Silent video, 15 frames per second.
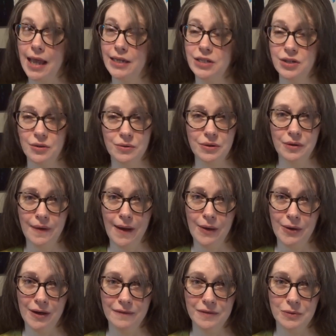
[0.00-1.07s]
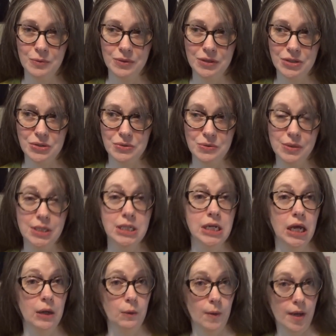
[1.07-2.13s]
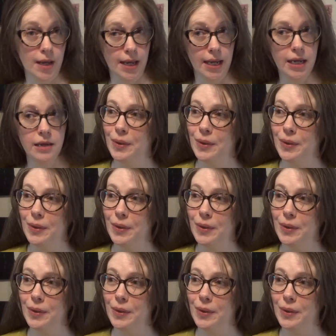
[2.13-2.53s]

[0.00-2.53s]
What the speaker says: I don't know how often we'll do DIY,